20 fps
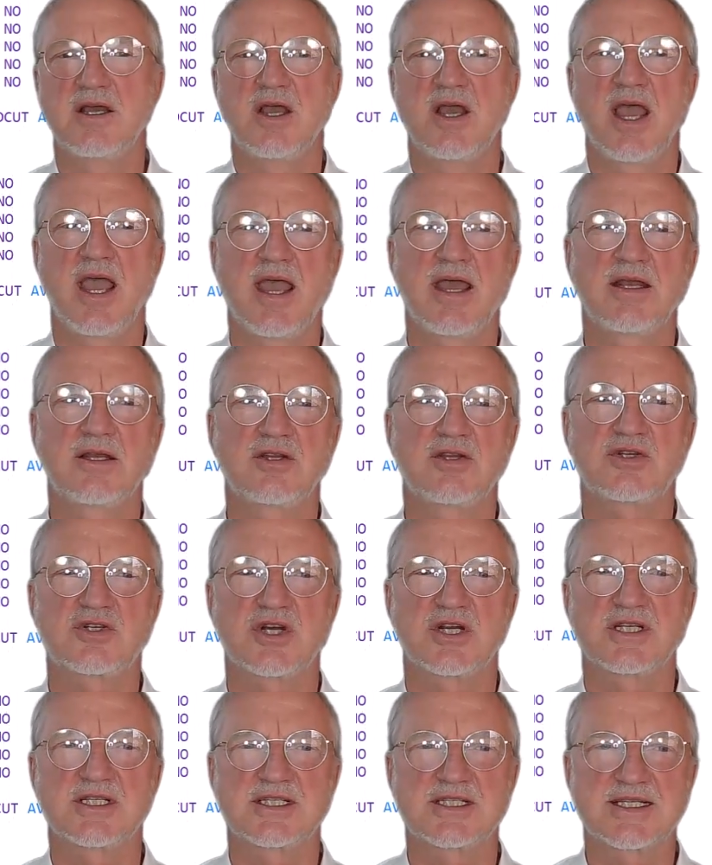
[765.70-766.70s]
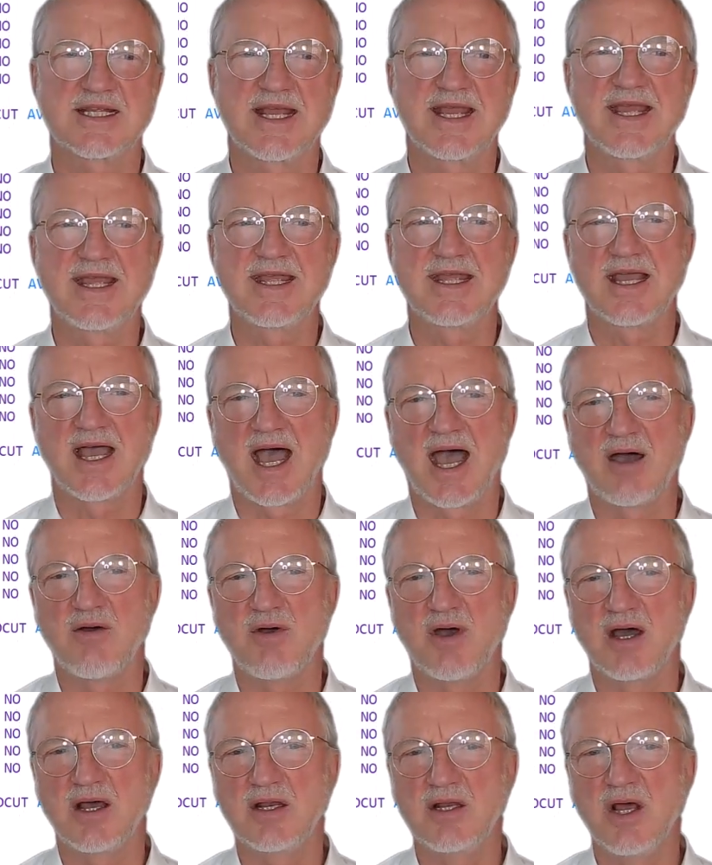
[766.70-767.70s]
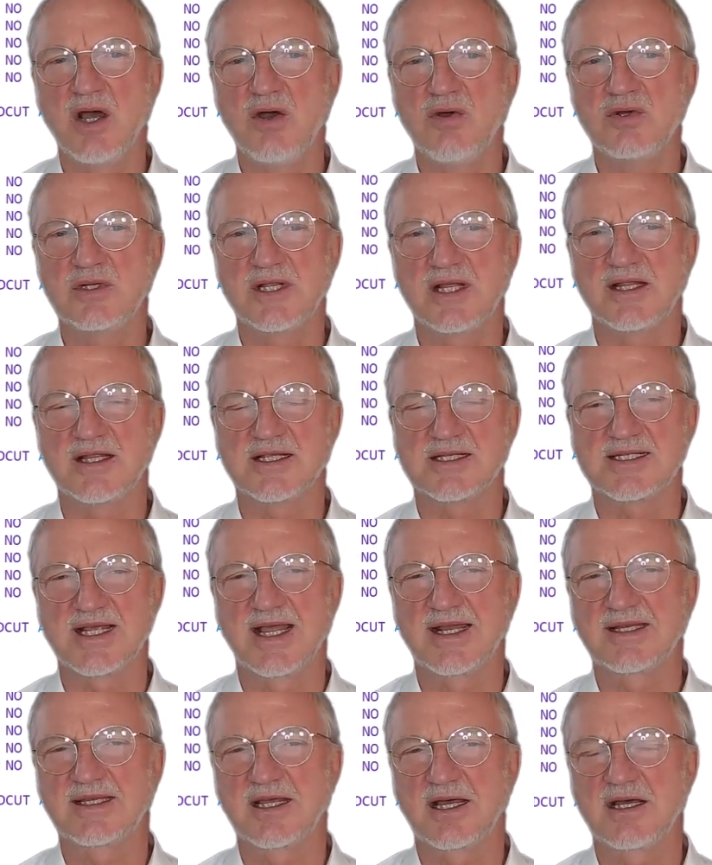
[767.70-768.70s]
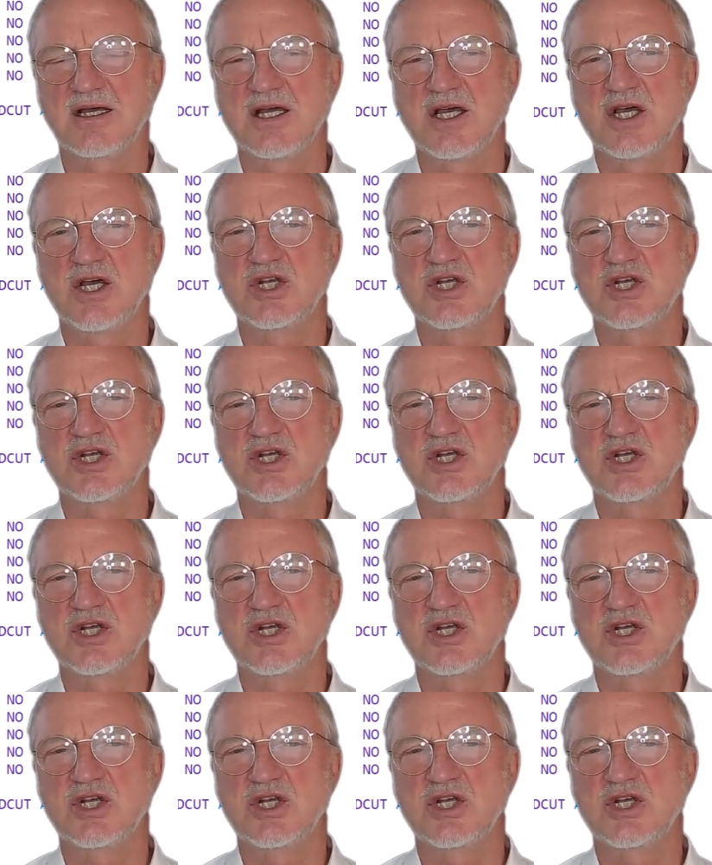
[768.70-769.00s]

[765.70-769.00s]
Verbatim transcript: and just say our node in the center